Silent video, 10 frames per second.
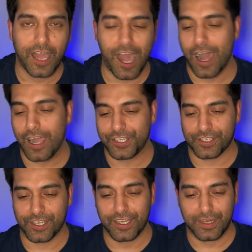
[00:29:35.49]
I
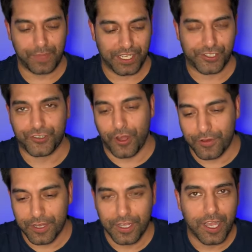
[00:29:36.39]
just heard the best
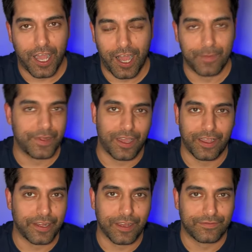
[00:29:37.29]
joke I'm
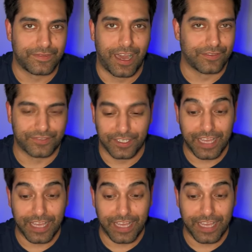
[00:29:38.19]
dying of laughter.